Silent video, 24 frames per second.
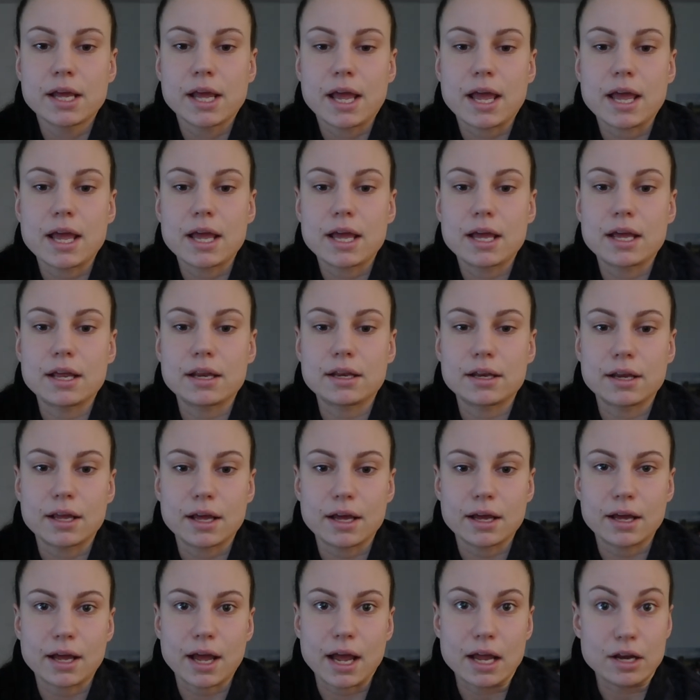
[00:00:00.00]
And
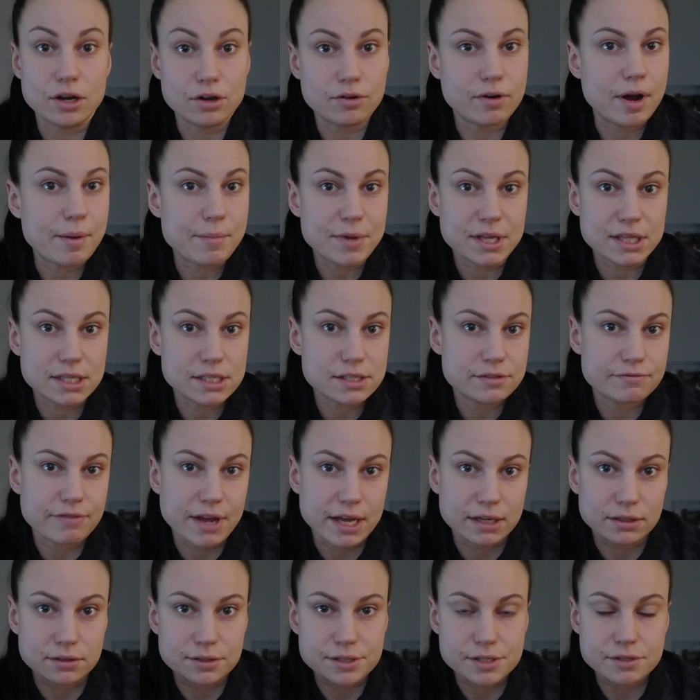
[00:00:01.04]
I know I'm in this
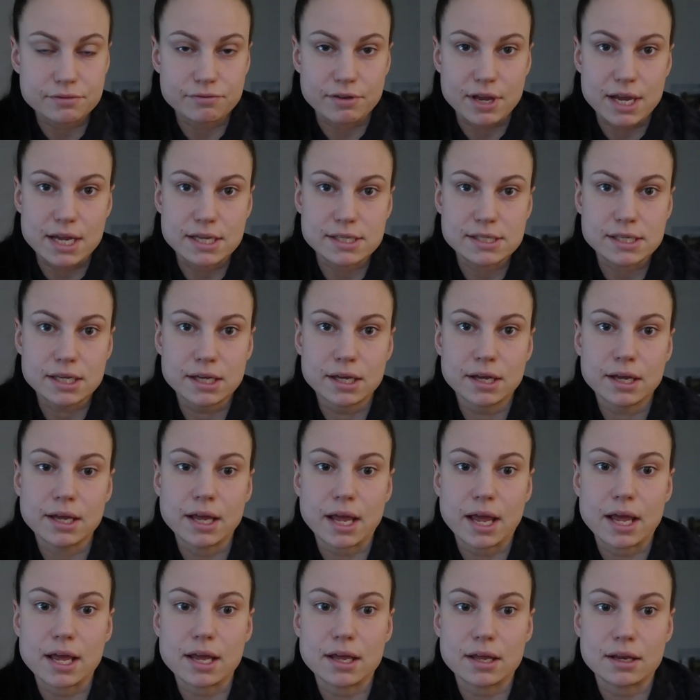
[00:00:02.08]
fat loss phase,
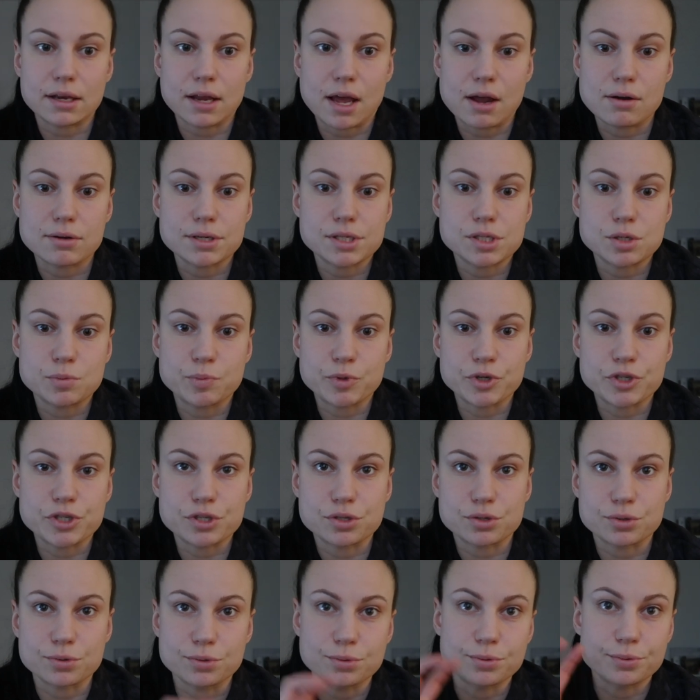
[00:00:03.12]
and I was
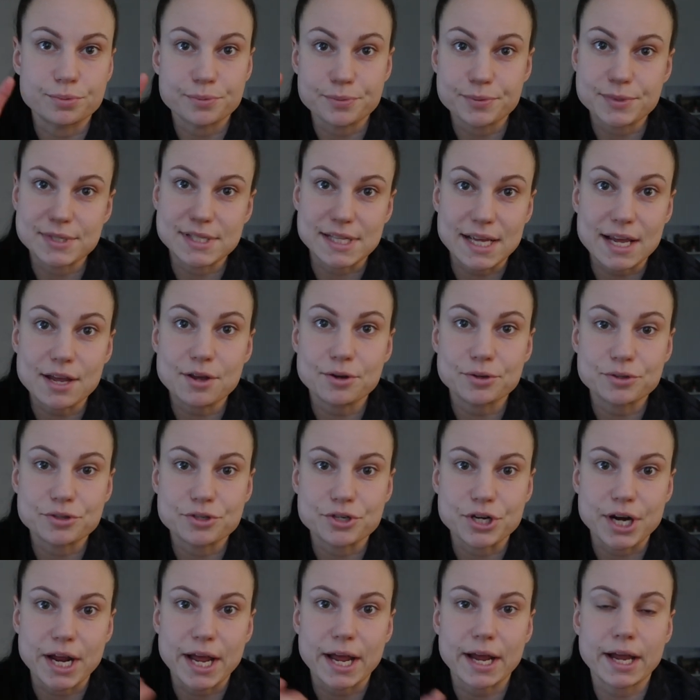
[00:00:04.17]
supposed to stay on
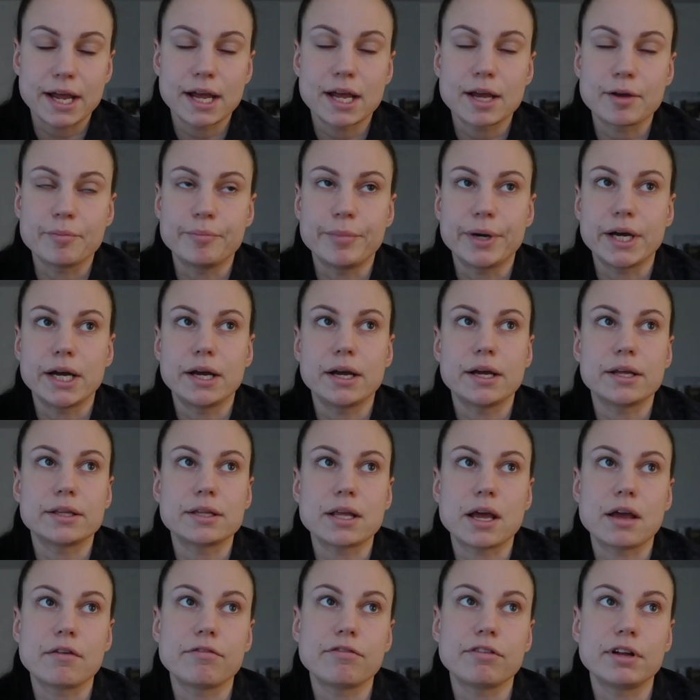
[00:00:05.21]
track,
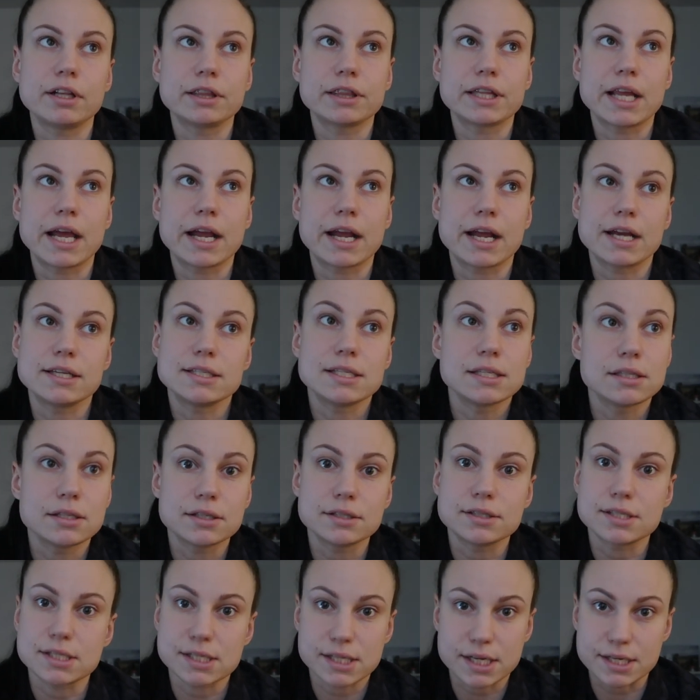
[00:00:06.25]
but I felt like I did
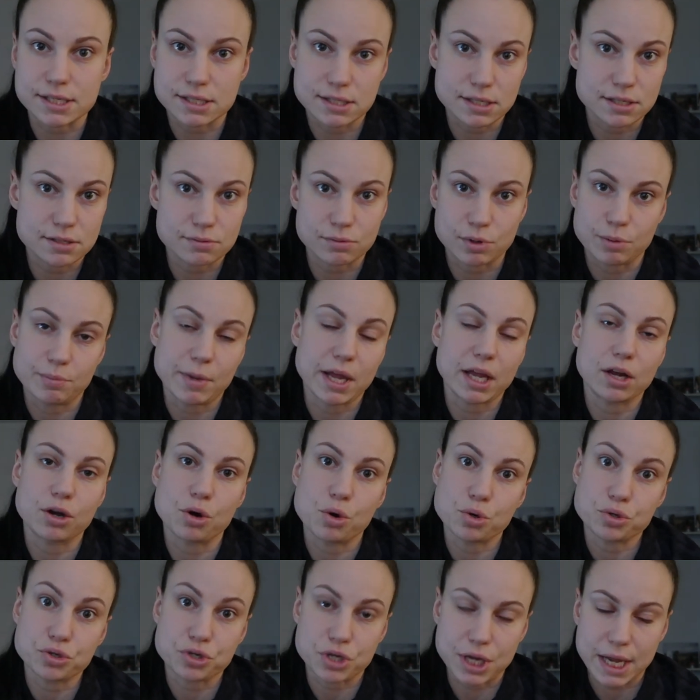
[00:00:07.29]
not discuss this with my
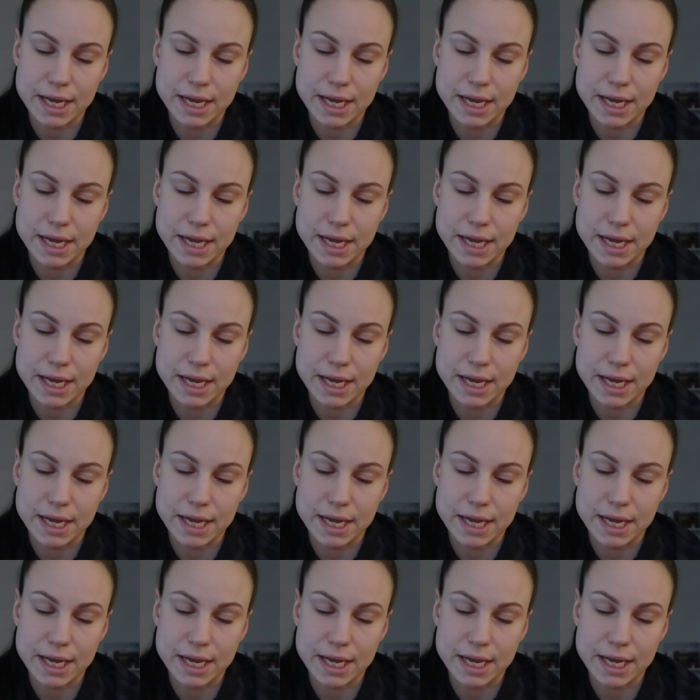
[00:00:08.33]
coach